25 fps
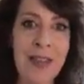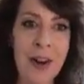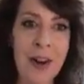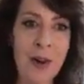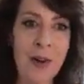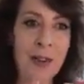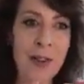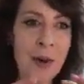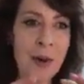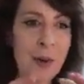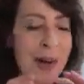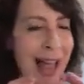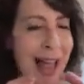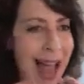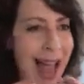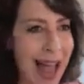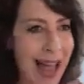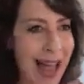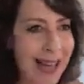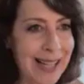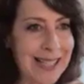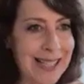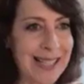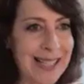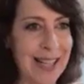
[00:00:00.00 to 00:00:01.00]
They're an
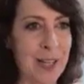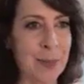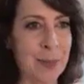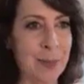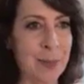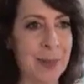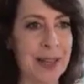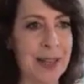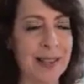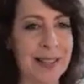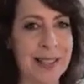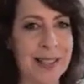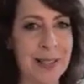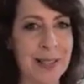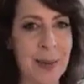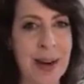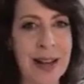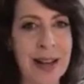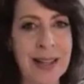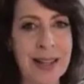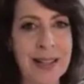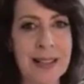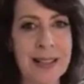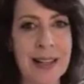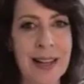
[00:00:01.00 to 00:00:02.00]
accent piece,
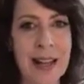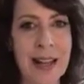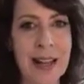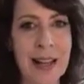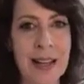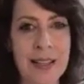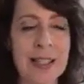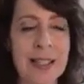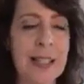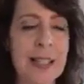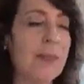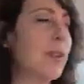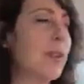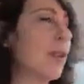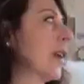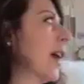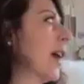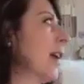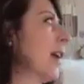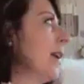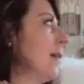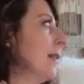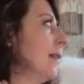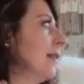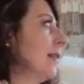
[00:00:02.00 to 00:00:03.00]
right? Steve, you
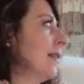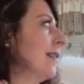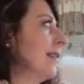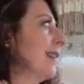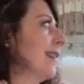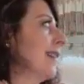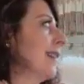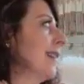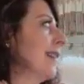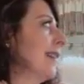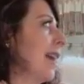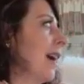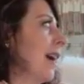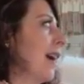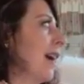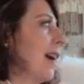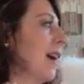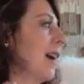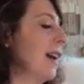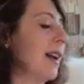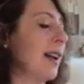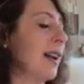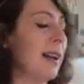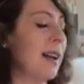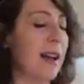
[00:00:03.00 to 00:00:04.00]
okay?
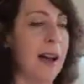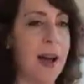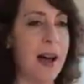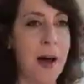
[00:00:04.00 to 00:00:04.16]
Yeah.